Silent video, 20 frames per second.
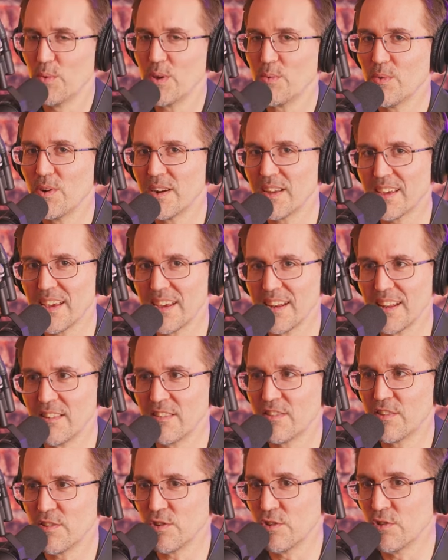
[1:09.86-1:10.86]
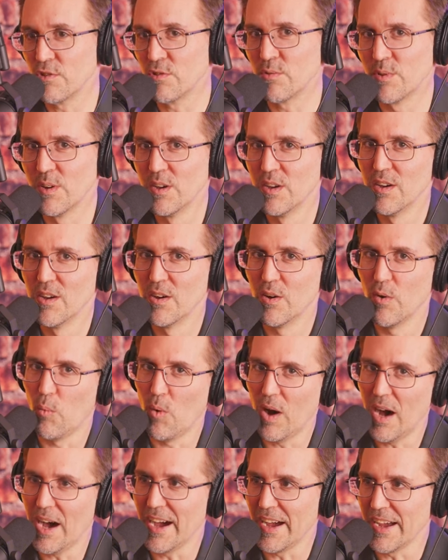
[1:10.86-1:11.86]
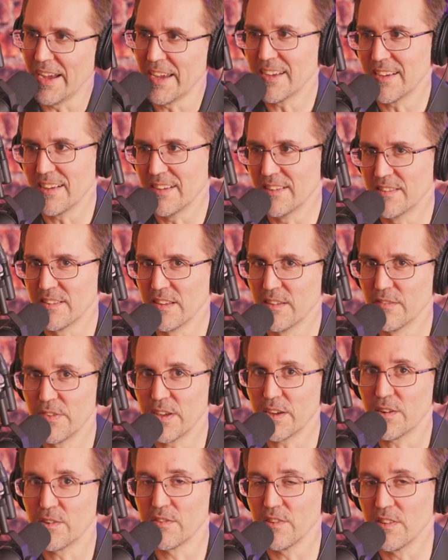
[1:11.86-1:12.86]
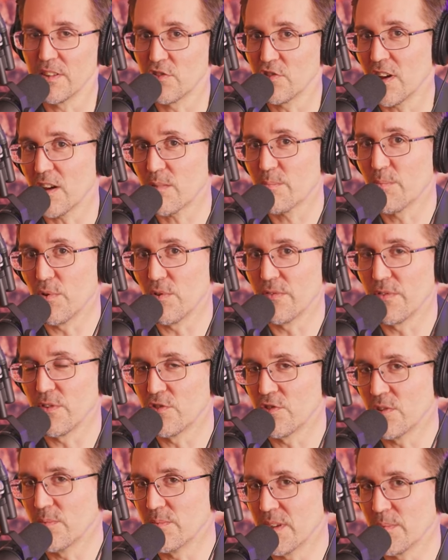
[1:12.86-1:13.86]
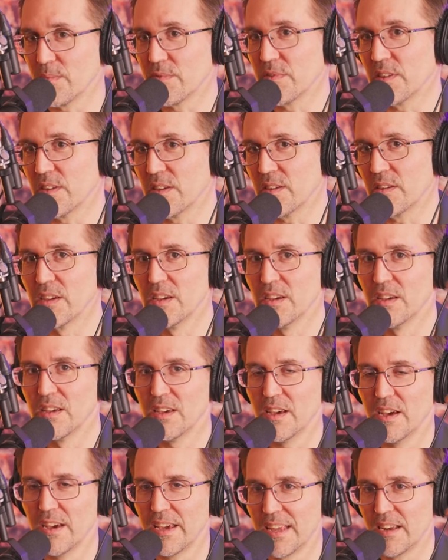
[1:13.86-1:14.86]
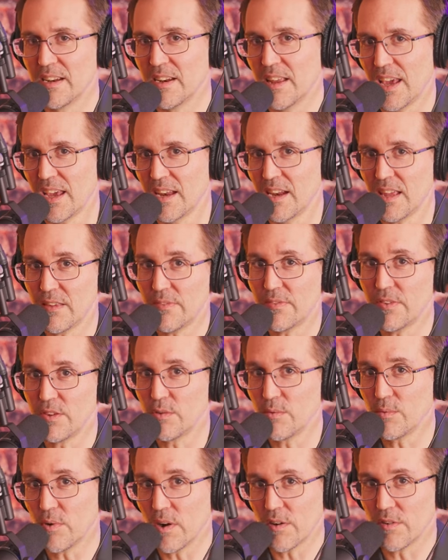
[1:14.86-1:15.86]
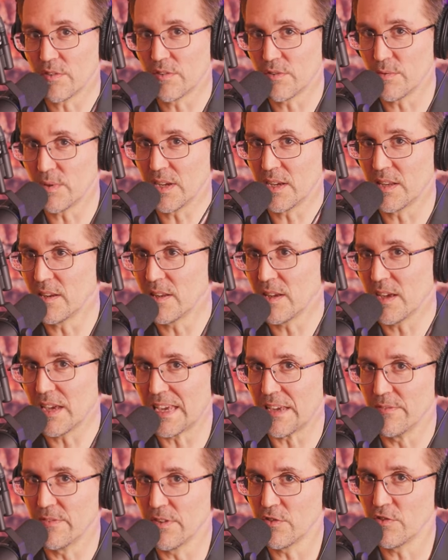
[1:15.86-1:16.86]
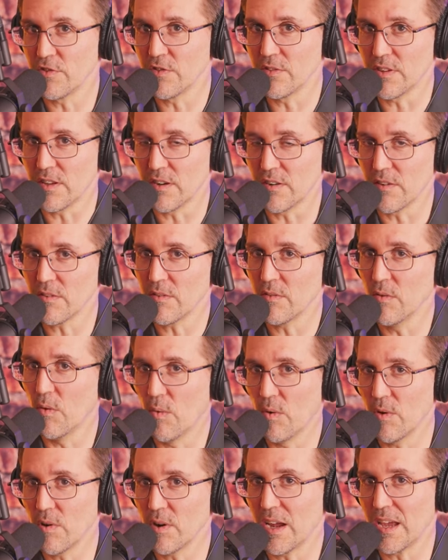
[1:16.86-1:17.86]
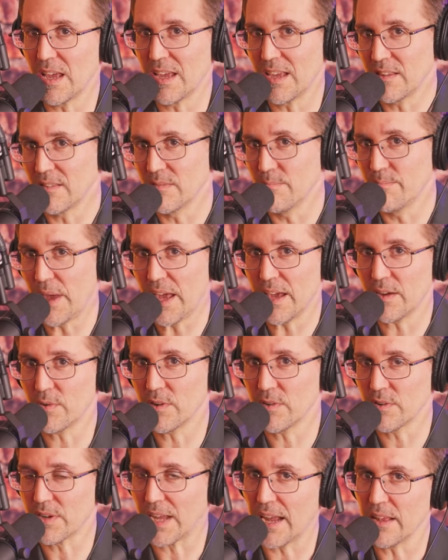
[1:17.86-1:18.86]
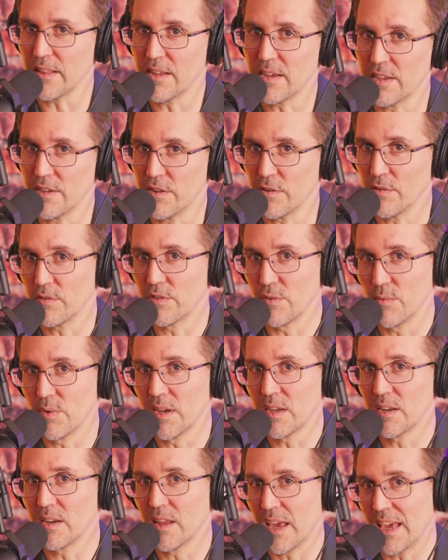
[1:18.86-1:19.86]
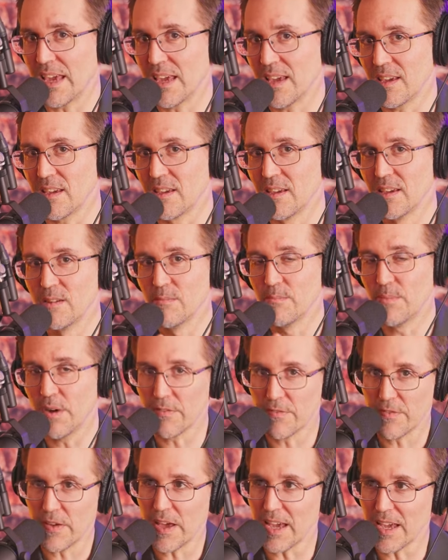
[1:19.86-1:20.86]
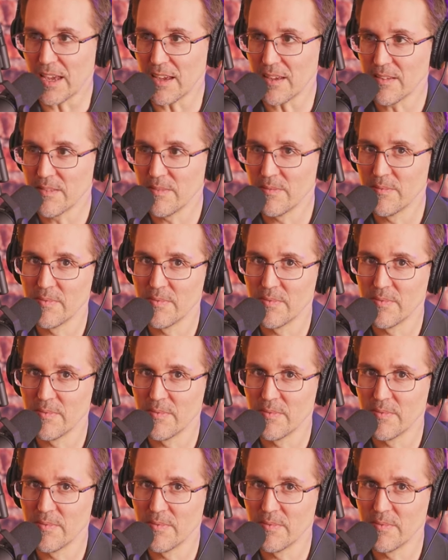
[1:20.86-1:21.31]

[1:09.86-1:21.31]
we want to get into why is it fingers on the chalkboard for Jim Dempsey. And and if you are doing a vision dinner or a banquet or gala and you're doing a buffet,